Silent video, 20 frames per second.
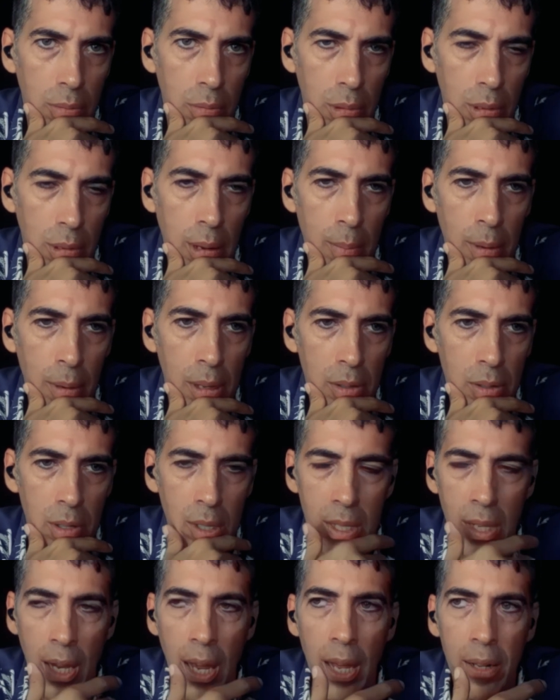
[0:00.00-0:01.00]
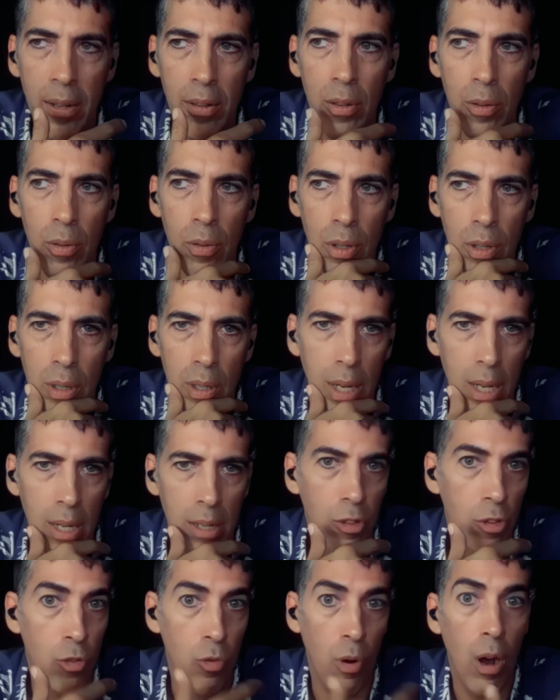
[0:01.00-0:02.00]
when i'm on set you're you're
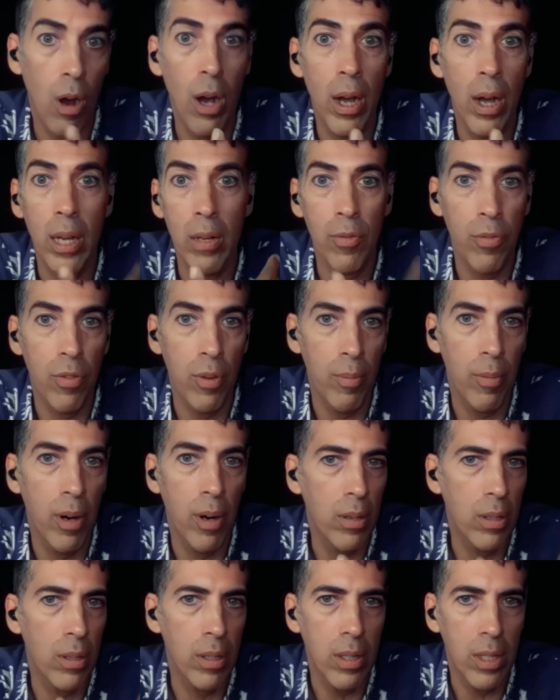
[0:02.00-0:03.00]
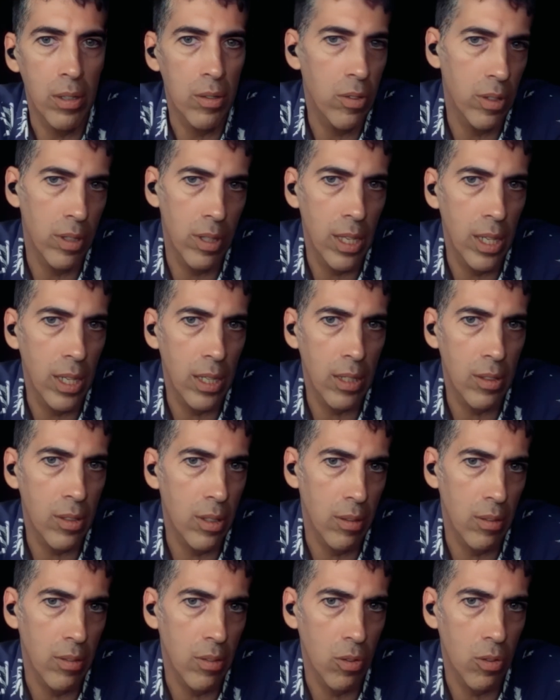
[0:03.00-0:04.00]
kind of drawing from all of these
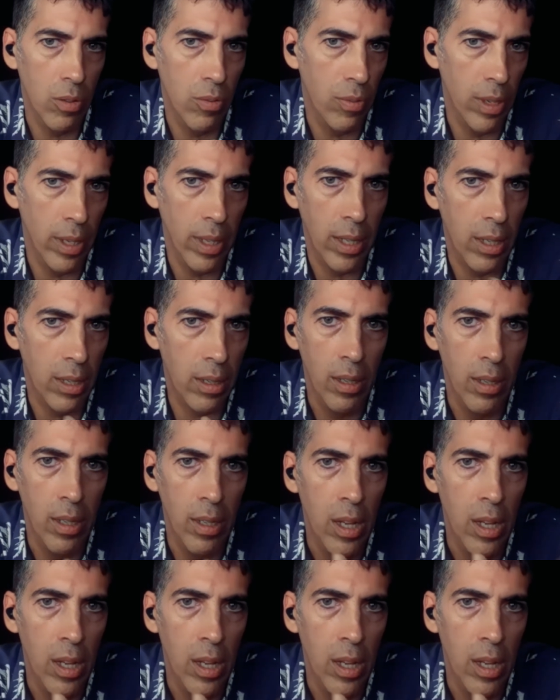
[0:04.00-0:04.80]
things it's sort of like